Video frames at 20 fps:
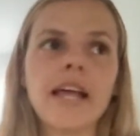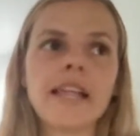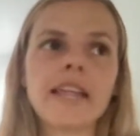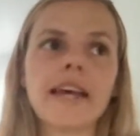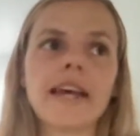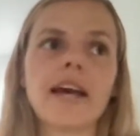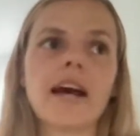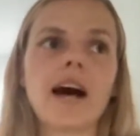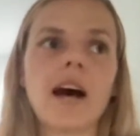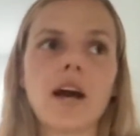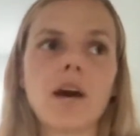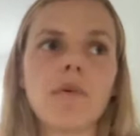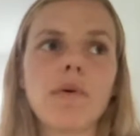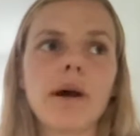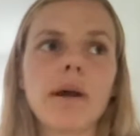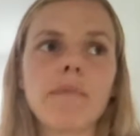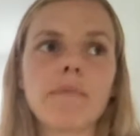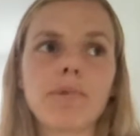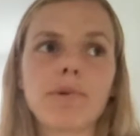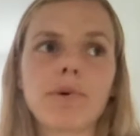They are
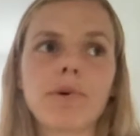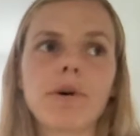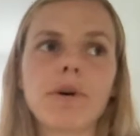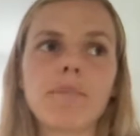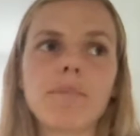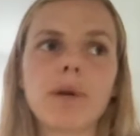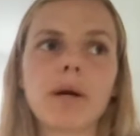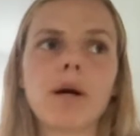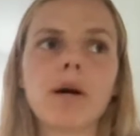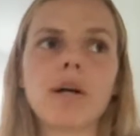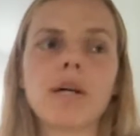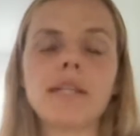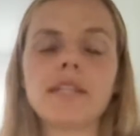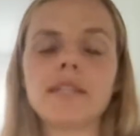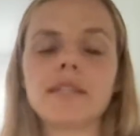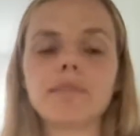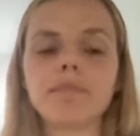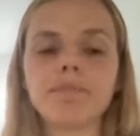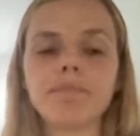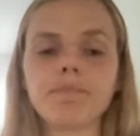quite broad
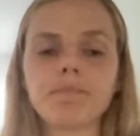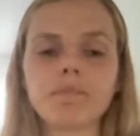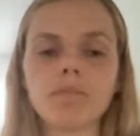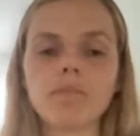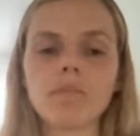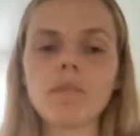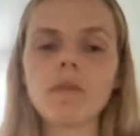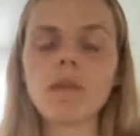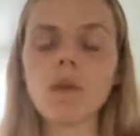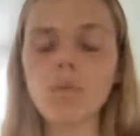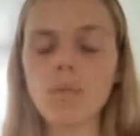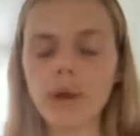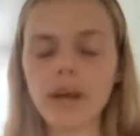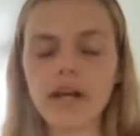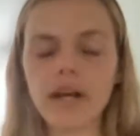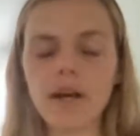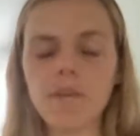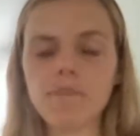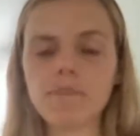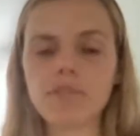because when it
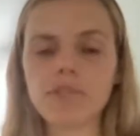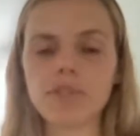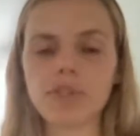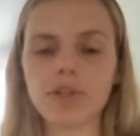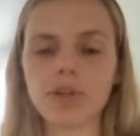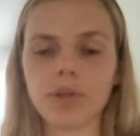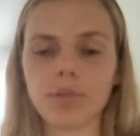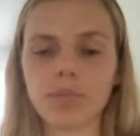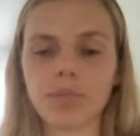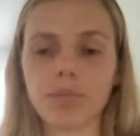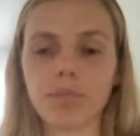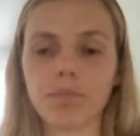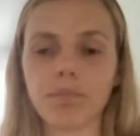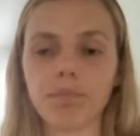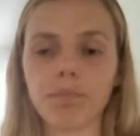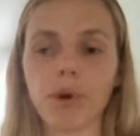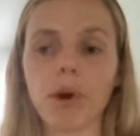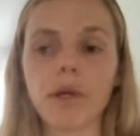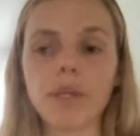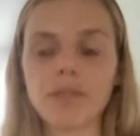comes to
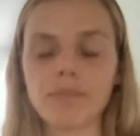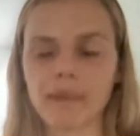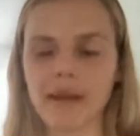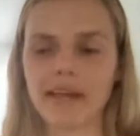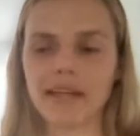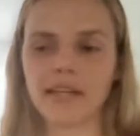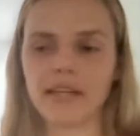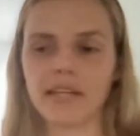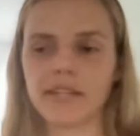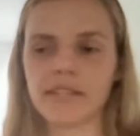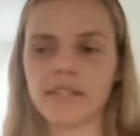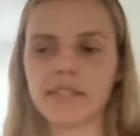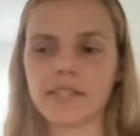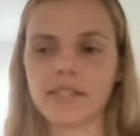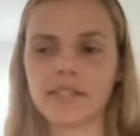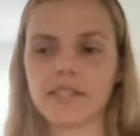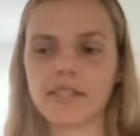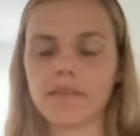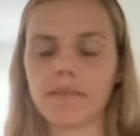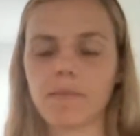
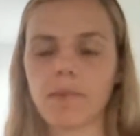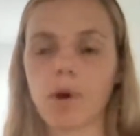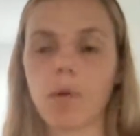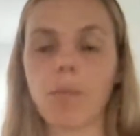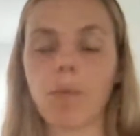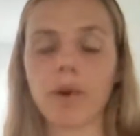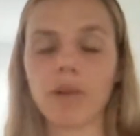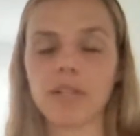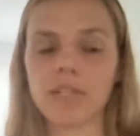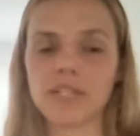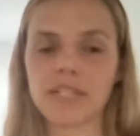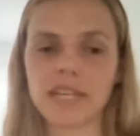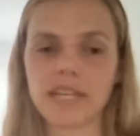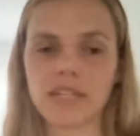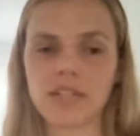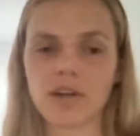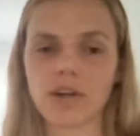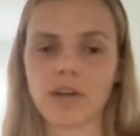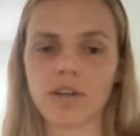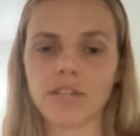post-maintenance or
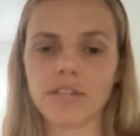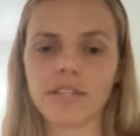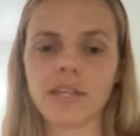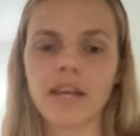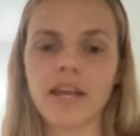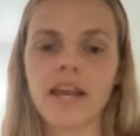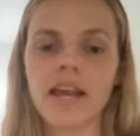post-detox,